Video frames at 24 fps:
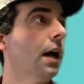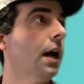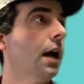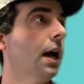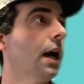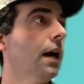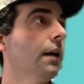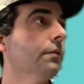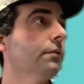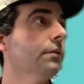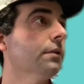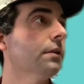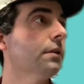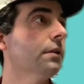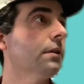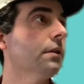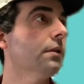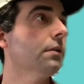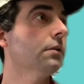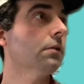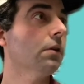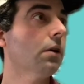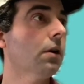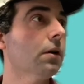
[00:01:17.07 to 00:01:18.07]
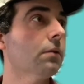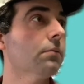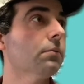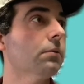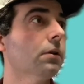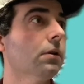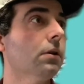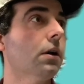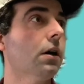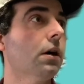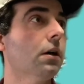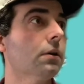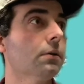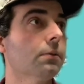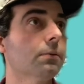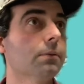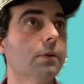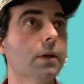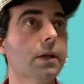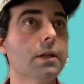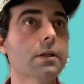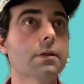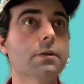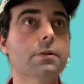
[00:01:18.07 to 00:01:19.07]
after the alarm clock
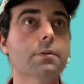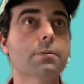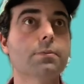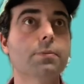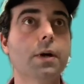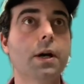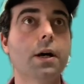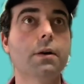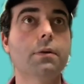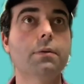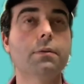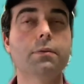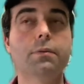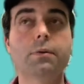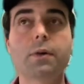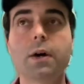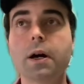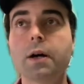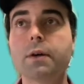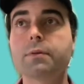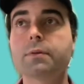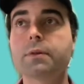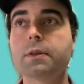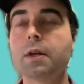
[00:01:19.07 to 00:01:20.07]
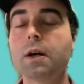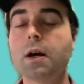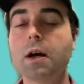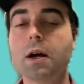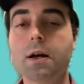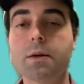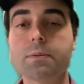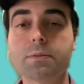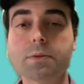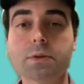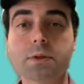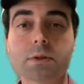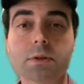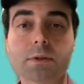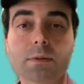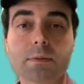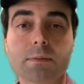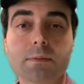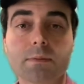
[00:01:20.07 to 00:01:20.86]
rings about five times.